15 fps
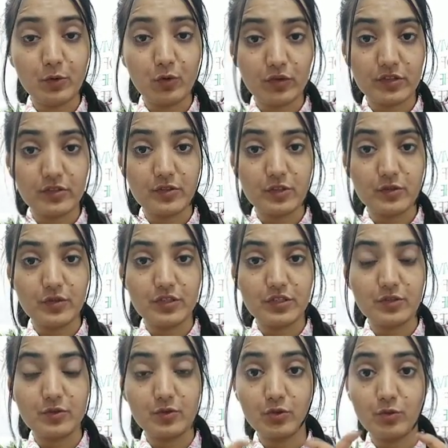fear-provoking
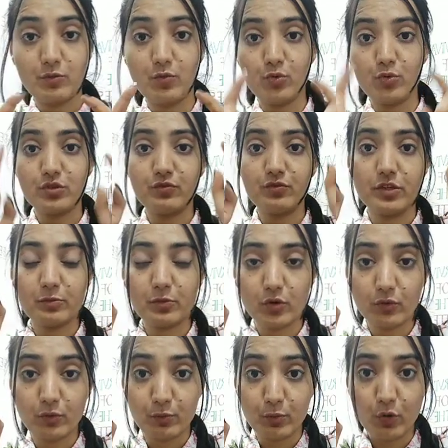situation to the most
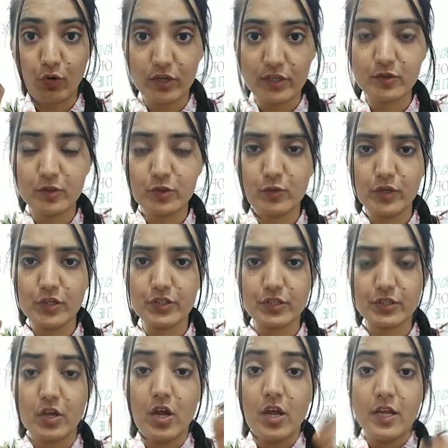fear-provoking
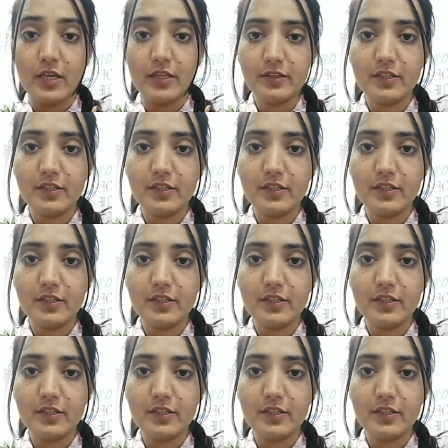situation.